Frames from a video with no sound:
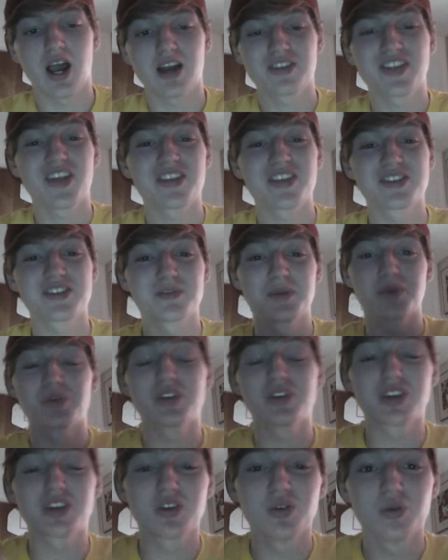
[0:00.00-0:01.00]
I thought it would be
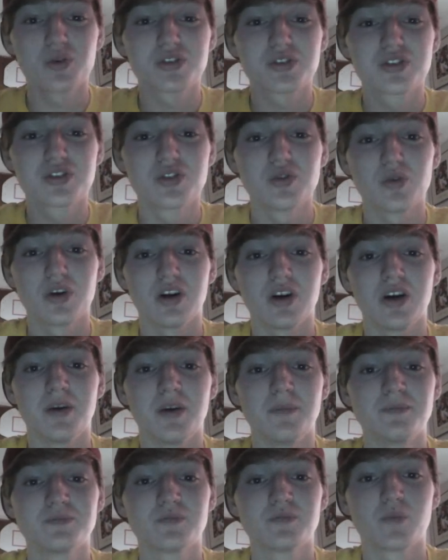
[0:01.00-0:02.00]
really cool to,
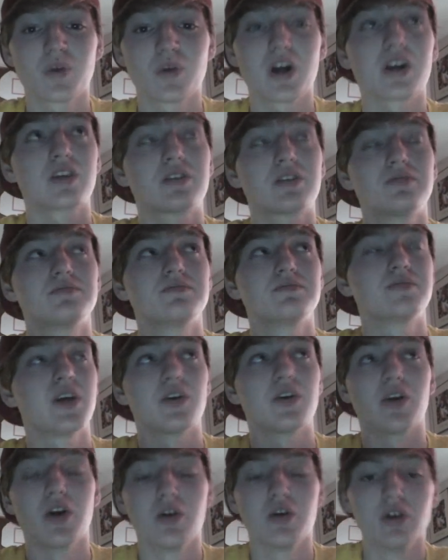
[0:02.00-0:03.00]
I
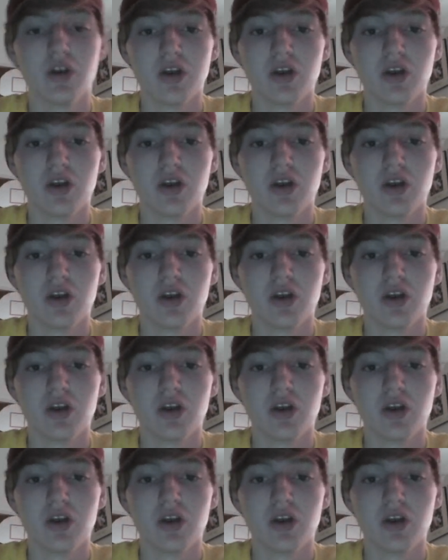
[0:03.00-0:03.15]
thought